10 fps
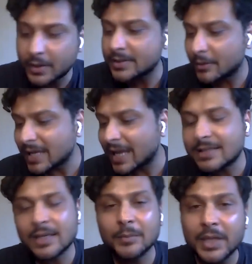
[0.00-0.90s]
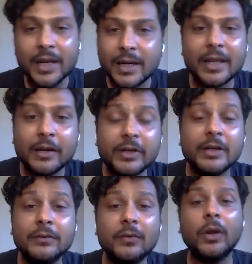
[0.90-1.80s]
Because I was asking him ki ye
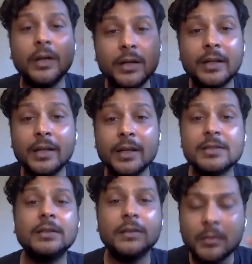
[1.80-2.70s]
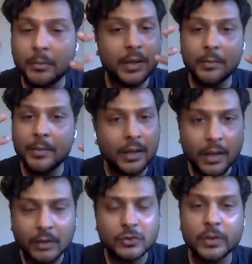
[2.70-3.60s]
derivative or integration. My, my,
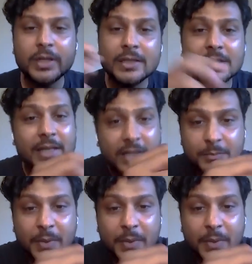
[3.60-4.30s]
so he just yeah,